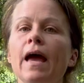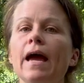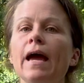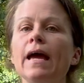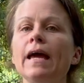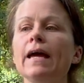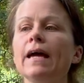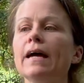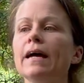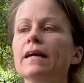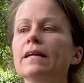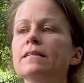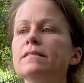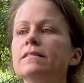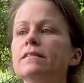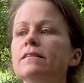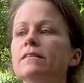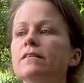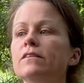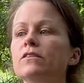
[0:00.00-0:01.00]
and
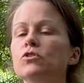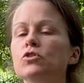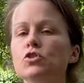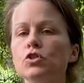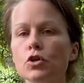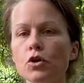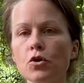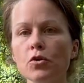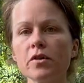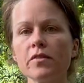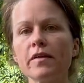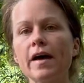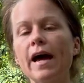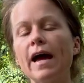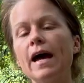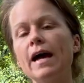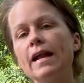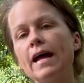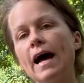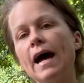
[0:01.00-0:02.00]
due to
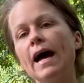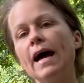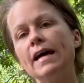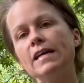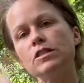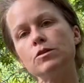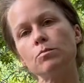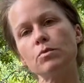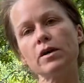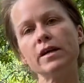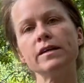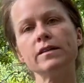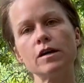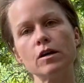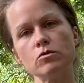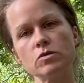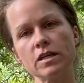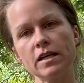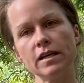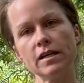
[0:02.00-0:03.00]
that, I had to bring
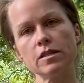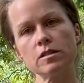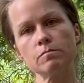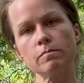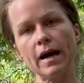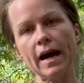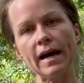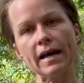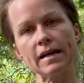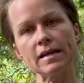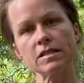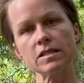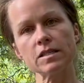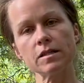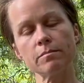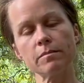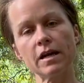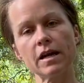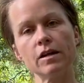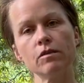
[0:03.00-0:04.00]
those hens back into
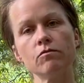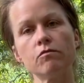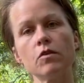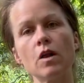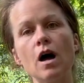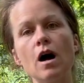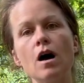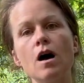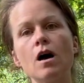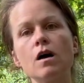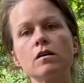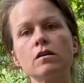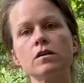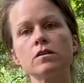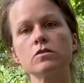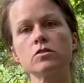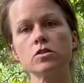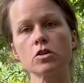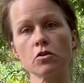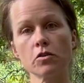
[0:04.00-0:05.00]
the main flock
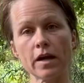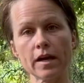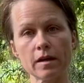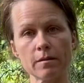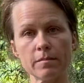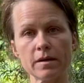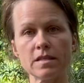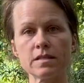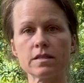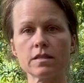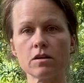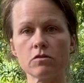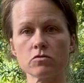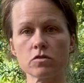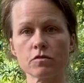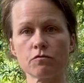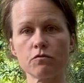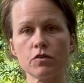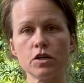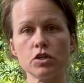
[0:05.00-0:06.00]
so they could be
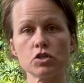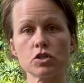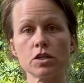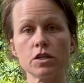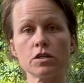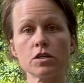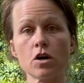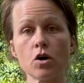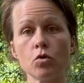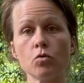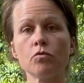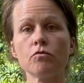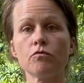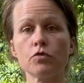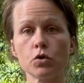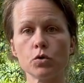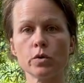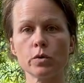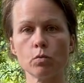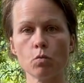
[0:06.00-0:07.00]
self-sufficient on
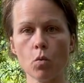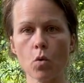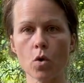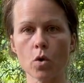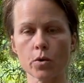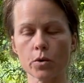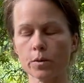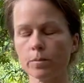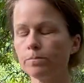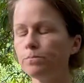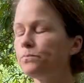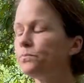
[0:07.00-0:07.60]
food and water.